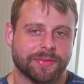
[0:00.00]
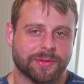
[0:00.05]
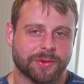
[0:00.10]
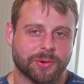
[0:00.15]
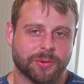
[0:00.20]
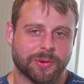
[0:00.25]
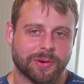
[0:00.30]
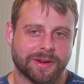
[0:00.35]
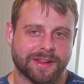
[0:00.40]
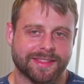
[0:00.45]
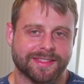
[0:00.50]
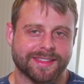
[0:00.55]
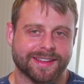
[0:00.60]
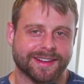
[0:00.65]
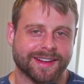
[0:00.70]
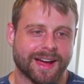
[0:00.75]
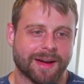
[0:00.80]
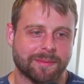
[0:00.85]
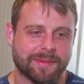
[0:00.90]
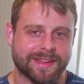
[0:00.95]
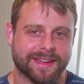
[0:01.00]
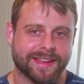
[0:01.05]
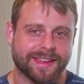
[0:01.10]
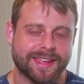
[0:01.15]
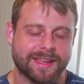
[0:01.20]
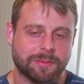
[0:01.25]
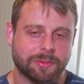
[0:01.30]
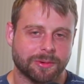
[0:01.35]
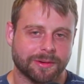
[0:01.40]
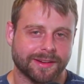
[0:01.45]
the QWERTY thing not being
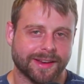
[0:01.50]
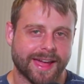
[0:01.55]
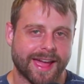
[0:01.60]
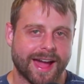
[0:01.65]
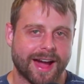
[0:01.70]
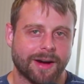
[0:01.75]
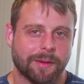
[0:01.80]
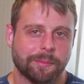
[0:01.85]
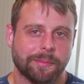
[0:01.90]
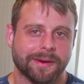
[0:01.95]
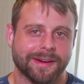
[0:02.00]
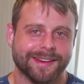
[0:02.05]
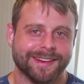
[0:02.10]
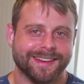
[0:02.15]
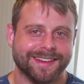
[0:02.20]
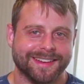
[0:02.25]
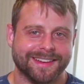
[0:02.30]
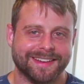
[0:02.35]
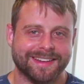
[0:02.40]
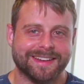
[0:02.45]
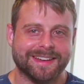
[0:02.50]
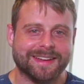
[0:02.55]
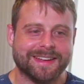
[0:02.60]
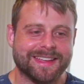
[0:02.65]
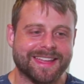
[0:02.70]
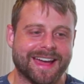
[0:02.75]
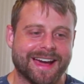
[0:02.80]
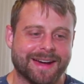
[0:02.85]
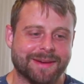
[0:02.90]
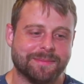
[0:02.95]
keyboard layout.
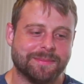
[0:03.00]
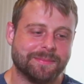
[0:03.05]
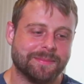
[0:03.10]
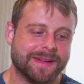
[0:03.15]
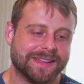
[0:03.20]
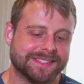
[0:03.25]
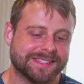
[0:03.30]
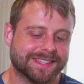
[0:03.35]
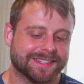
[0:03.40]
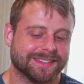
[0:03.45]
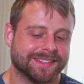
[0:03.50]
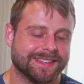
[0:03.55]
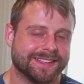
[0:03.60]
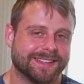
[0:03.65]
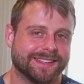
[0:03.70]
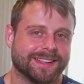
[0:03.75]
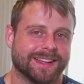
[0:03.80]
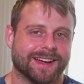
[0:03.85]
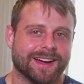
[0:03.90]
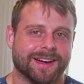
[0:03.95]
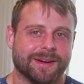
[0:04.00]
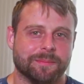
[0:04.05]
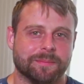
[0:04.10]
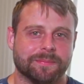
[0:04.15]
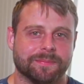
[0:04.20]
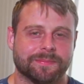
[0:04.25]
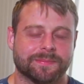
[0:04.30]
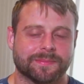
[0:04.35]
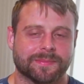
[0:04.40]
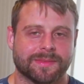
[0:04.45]
Yeah, basically,
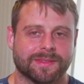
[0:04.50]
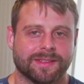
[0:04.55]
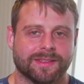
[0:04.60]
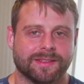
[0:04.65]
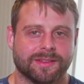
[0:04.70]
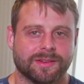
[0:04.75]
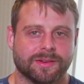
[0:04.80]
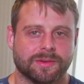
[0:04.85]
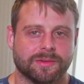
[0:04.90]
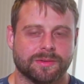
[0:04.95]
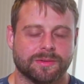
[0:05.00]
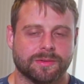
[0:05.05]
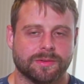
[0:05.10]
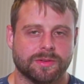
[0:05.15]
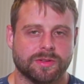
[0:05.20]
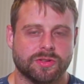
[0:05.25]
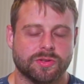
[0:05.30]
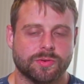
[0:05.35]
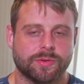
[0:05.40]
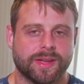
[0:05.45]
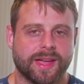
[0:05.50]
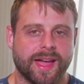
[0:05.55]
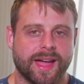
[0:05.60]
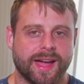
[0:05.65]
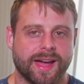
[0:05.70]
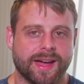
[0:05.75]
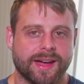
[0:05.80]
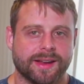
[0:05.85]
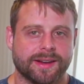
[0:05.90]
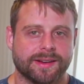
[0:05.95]
you
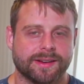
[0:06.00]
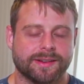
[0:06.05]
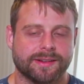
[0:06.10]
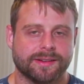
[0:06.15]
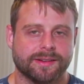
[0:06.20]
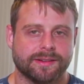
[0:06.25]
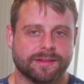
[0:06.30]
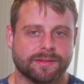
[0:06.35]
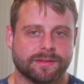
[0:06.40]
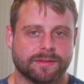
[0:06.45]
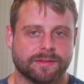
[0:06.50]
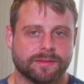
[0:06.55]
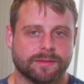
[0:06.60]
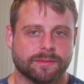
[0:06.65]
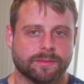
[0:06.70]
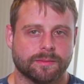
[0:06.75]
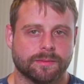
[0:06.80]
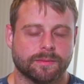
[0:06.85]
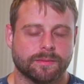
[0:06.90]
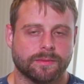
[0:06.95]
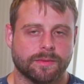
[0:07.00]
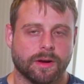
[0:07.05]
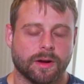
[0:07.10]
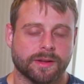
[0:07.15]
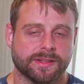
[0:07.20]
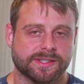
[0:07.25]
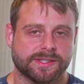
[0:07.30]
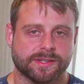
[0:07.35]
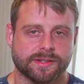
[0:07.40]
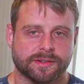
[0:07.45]
can,
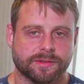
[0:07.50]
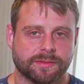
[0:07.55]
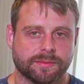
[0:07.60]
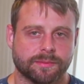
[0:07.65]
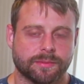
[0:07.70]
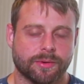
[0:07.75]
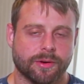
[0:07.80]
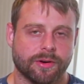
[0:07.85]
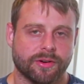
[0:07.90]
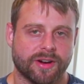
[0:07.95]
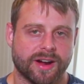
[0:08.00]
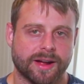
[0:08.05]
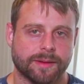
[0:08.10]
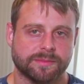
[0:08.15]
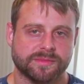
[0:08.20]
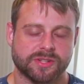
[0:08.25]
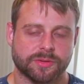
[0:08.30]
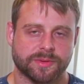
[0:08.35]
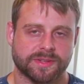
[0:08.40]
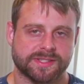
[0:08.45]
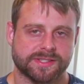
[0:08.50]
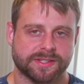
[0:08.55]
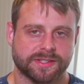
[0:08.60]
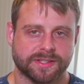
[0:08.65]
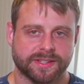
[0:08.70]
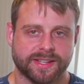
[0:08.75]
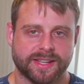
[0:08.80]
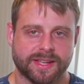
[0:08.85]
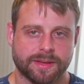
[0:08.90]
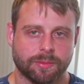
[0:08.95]
on certain programs or with
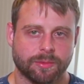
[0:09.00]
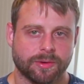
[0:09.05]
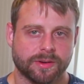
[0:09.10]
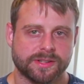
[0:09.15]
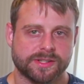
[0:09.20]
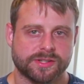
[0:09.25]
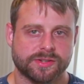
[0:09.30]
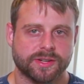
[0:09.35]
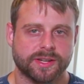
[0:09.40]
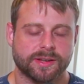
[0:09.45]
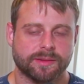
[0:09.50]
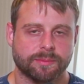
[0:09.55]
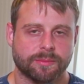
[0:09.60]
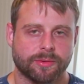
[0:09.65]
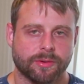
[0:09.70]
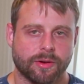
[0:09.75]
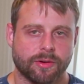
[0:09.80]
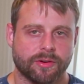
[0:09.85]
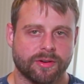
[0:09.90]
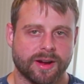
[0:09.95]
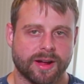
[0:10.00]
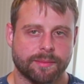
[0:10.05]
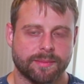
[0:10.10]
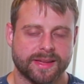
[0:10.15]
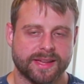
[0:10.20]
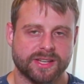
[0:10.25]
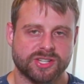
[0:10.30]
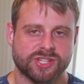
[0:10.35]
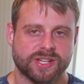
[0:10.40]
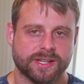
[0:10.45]
certain keyboards, you can program
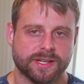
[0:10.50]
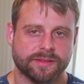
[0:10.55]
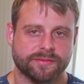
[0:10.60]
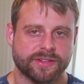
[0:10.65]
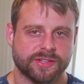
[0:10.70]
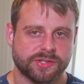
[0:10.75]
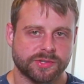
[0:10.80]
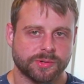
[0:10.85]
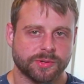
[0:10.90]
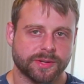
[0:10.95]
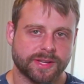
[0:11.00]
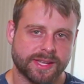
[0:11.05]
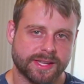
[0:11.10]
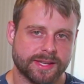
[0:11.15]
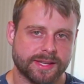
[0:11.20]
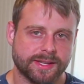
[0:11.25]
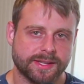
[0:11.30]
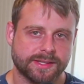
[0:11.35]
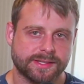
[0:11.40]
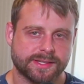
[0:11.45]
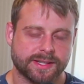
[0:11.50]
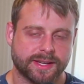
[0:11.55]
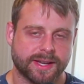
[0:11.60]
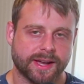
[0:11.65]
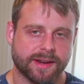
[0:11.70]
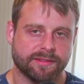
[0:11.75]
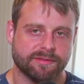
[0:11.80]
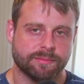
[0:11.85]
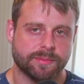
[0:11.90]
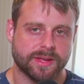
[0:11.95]
each individual key to
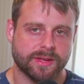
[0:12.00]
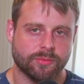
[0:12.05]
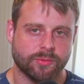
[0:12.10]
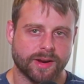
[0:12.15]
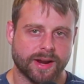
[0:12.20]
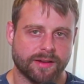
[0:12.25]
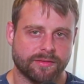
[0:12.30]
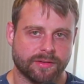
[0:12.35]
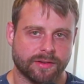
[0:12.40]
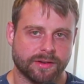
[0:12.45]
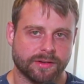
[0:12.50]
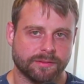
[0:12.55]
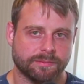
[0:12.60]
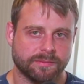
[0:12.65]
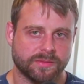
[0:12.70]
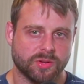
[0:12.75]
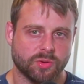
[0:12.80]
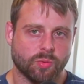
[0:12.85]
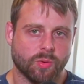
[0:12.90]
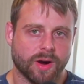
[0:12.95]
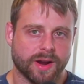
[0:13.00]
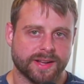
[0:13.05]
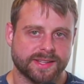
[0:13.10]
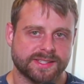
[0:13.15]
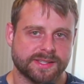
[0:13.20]
kind of be whatever you want it